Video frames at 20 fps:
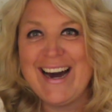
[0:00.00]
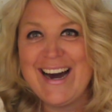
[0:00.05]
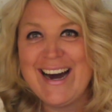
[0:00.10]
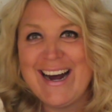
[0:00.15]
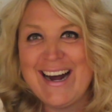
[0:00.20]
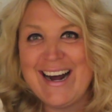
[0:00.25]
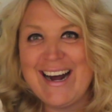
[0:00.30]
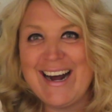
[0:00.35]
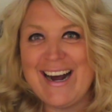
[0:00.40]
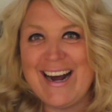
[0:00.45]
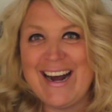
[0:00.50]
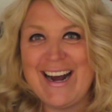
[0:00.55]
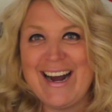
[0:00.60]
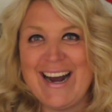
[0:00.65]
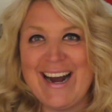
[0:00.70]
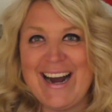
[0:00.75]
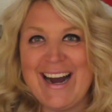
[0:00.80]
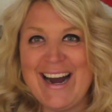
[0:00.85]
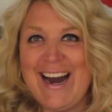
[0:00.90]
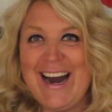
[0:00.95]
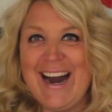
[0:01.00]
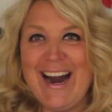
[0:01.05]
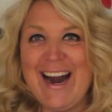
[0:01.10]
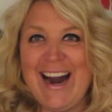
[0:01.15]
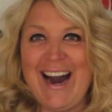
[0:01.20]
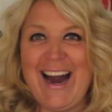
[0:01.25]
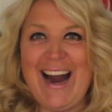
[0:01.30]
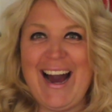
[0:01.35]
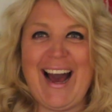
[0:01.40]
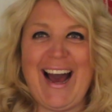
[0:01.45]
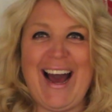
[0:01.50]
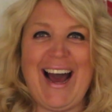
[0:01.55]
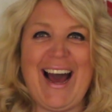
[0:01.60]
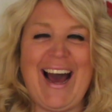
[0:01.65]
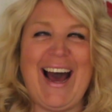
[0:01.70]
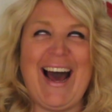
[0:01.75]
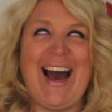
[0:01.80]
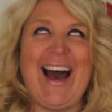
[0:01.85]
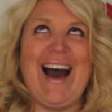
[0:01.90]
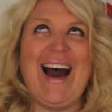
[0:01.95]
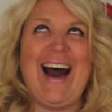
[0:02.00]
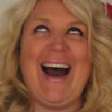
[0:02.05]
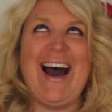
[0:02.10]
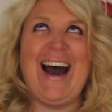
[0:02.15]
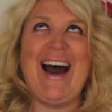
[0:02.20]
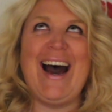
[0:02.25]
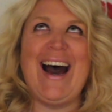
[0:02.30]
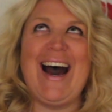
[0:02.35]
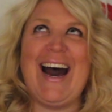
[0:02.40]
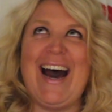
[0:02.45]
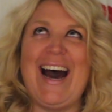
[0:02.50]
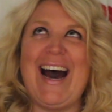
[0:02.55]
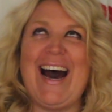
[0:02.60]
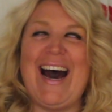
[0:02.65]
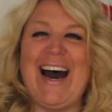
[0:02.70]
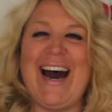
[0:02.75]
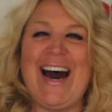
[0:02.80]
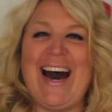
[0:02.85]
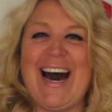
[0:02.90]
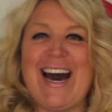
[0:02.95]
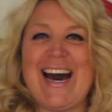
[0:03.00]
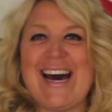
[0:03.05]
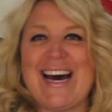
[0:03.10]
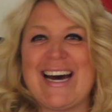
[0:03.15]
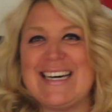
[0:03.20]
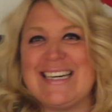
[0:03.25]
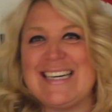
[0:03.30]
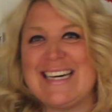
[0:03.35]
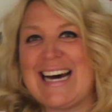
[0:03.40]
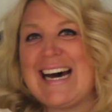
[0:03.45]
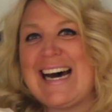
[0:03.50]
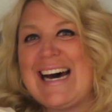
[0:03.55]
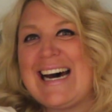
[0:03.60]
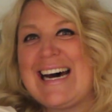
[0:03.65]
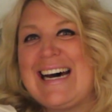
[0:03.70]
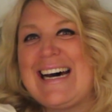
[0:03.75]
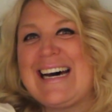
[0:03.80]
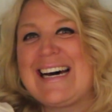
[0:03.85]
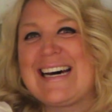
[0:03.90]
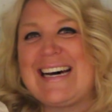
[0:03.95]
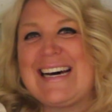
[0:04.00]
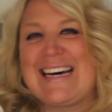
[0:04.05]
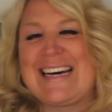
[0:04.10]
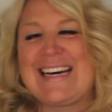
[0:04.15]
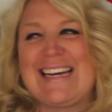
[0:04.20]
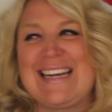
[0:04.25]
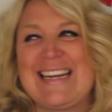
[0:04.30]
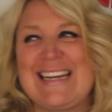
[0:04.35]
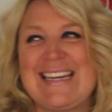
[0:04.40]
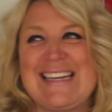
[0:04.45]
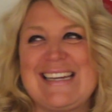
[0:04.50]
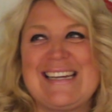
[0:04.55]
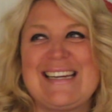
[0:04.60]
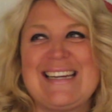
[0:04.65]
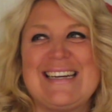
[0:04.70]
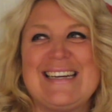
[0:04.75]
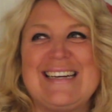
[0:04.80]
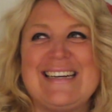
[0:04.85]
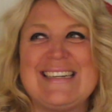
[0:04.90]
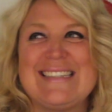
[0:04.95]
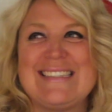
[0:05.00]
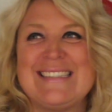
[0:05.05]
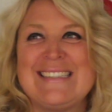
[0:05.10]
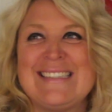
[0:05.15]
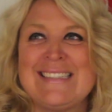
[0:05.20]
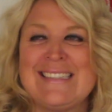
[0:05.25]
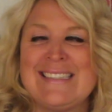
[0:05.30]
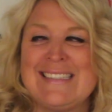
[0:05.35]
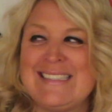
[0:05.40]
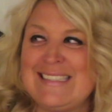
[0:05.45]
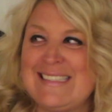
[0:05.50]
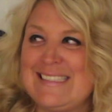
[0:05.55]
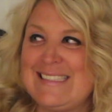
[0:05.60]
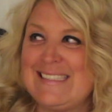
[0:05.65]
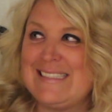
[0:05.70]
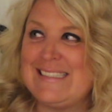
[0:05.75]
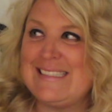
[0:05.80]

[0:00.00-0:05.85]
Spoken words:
No words are spoken by the person on screen.